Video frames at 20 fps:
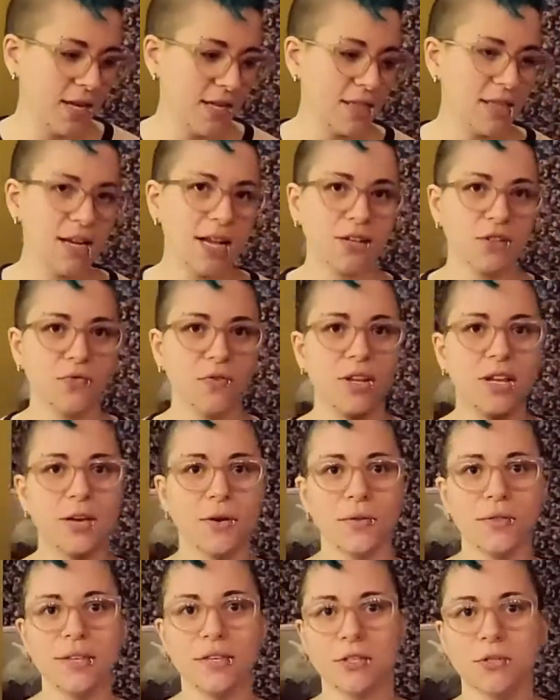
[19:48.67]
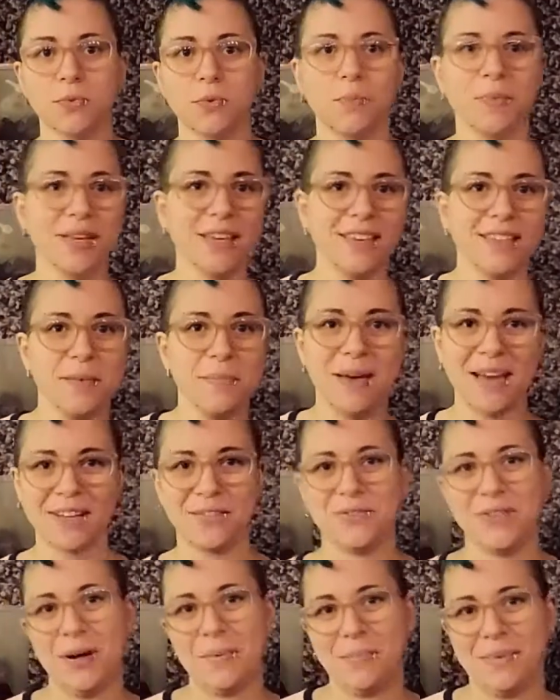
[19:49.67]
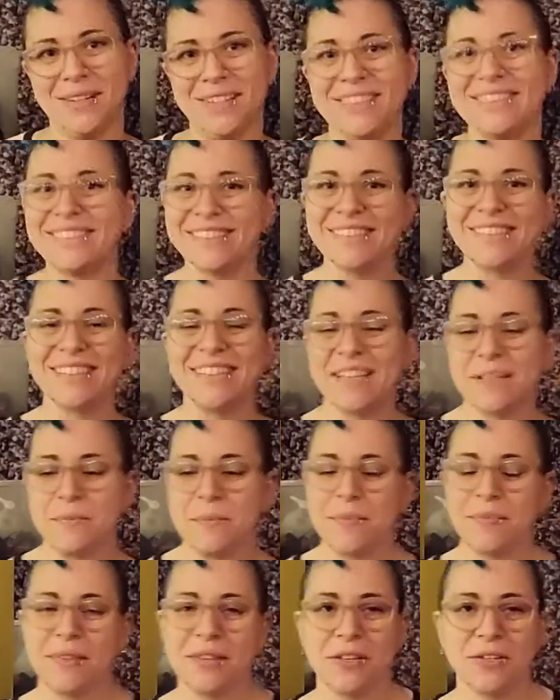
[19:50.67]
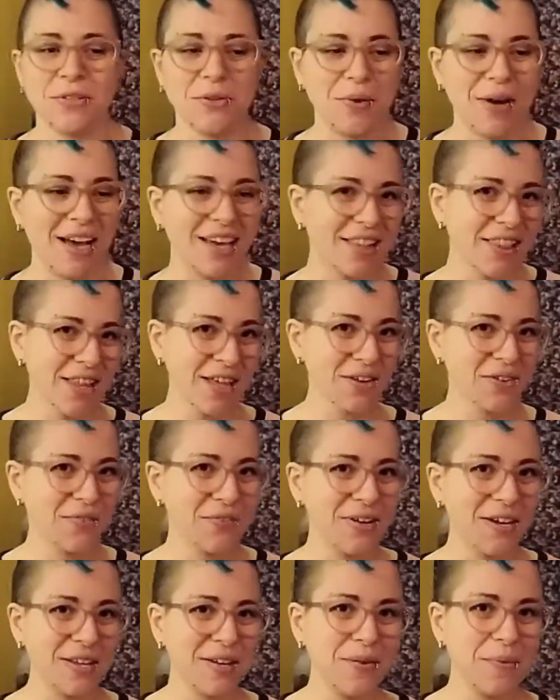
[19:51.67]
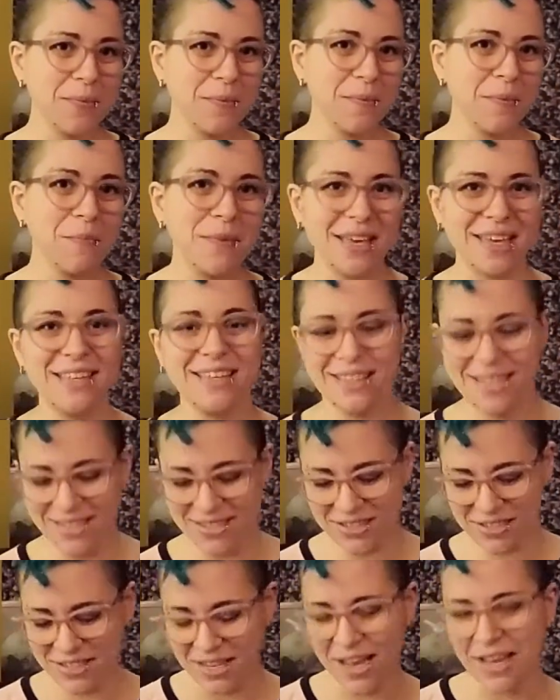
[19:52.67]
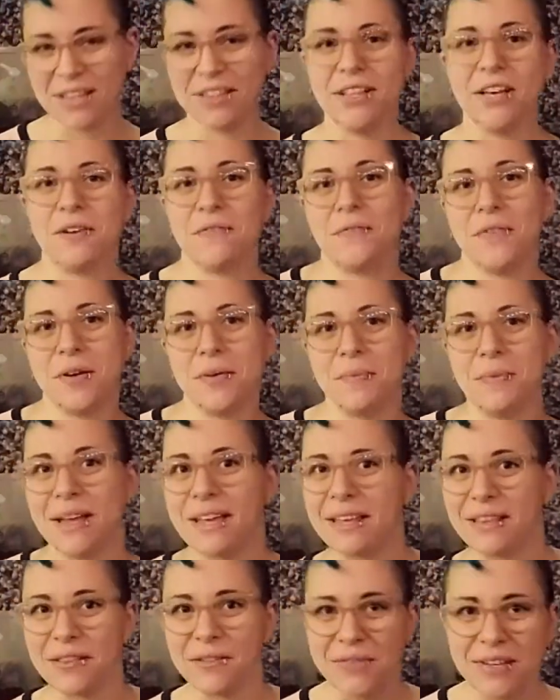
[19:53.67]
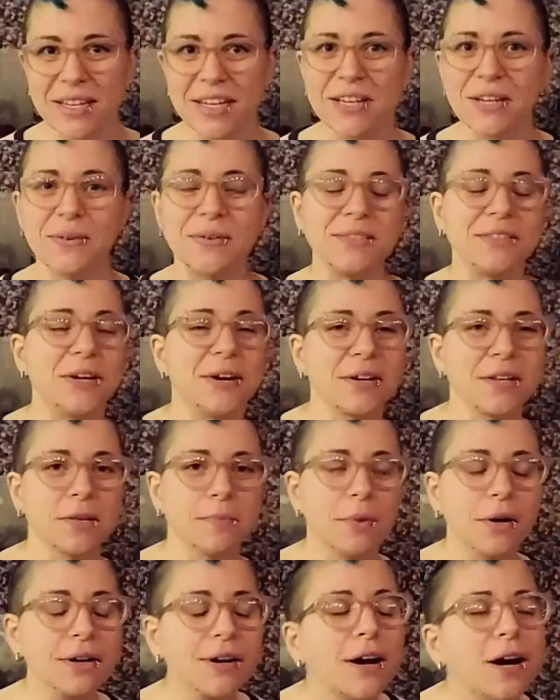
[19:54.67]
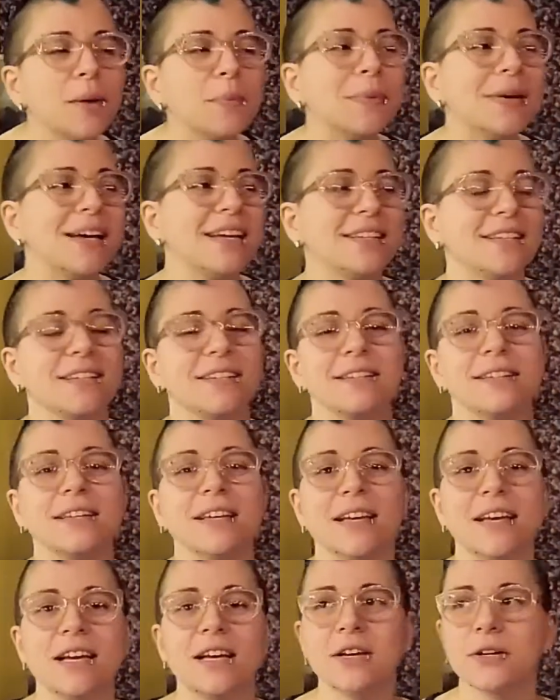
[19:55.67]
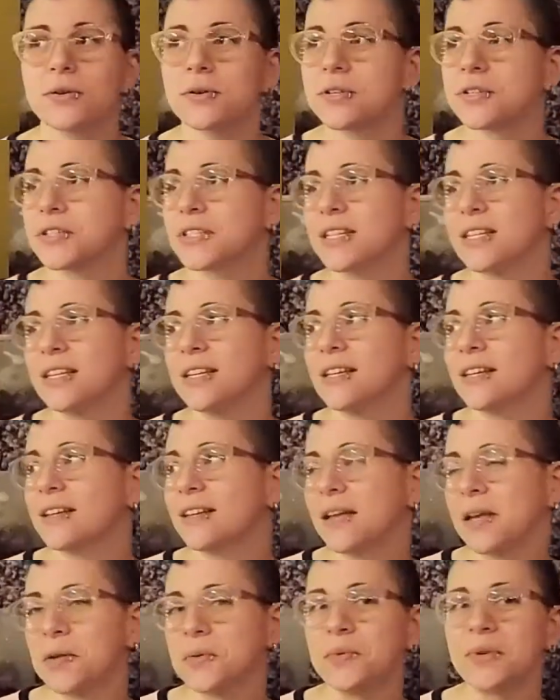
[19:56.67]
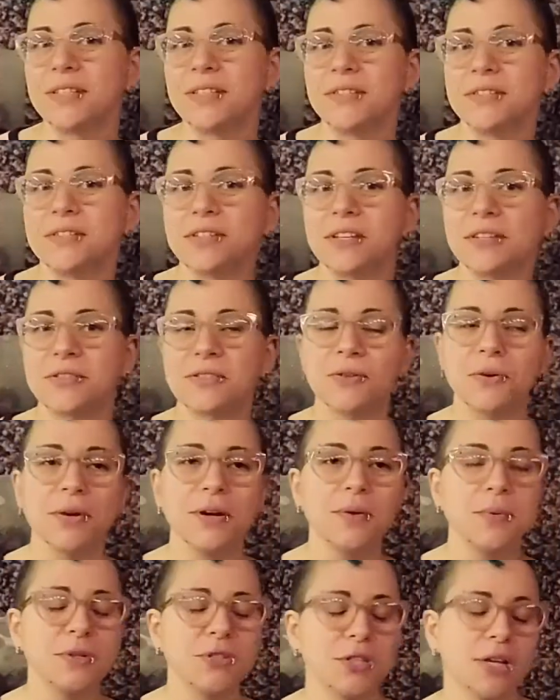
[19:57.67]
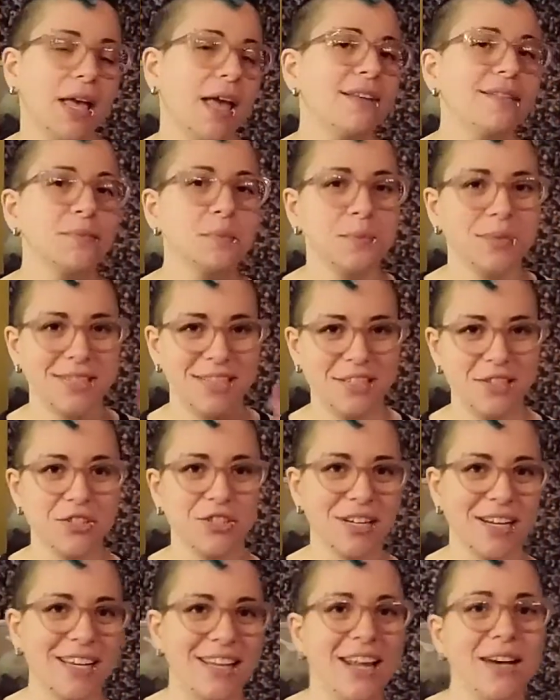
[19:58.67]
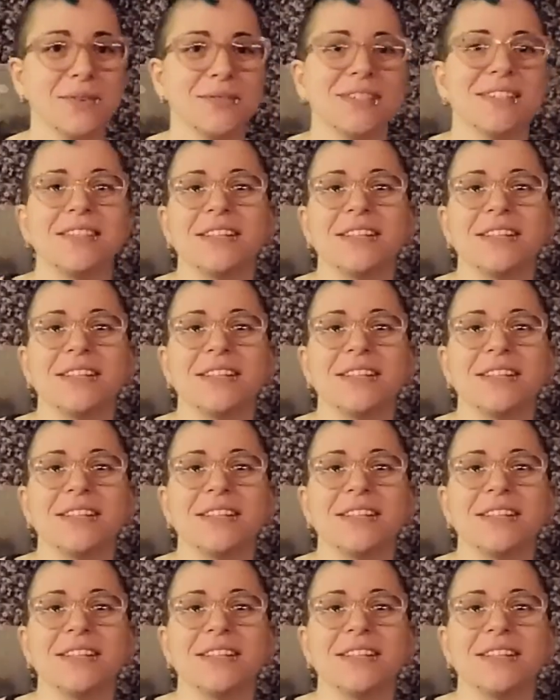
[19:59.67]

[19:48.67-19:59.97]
in the next video this will be the backdrop. So I had a lot of fun making this. I had a lot of fun making the video and talking about Comphet and Christy Kenwin's story, which again, please check it out in